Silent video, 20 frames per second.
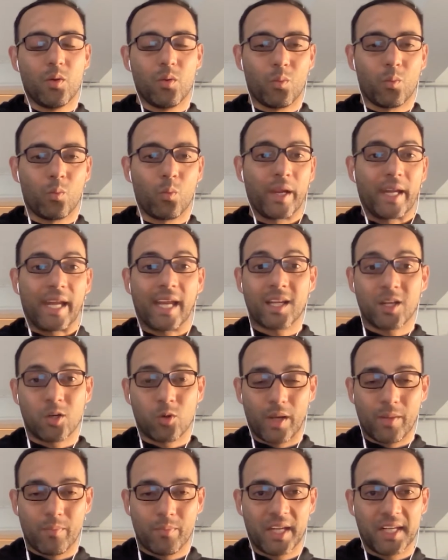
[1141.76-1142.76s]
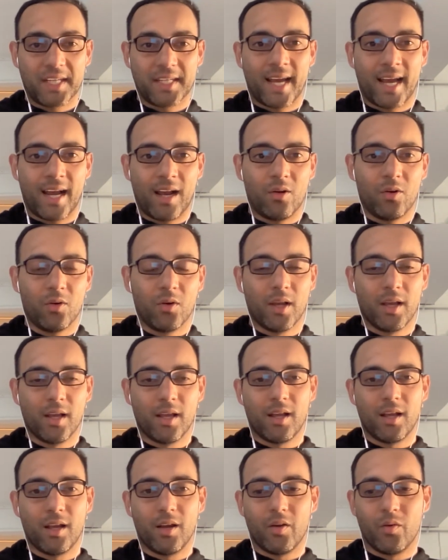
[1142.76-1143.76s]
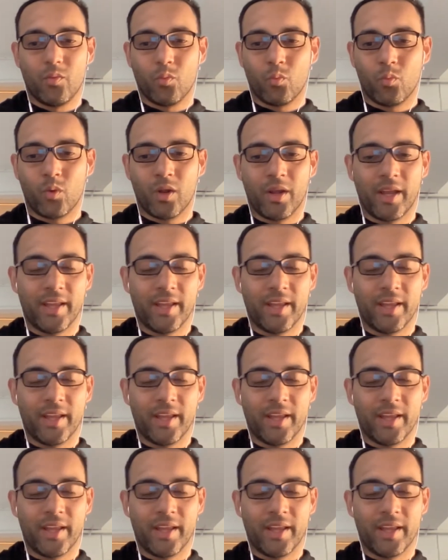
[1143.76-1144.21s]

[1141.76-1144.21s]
We're getting quite big now. We're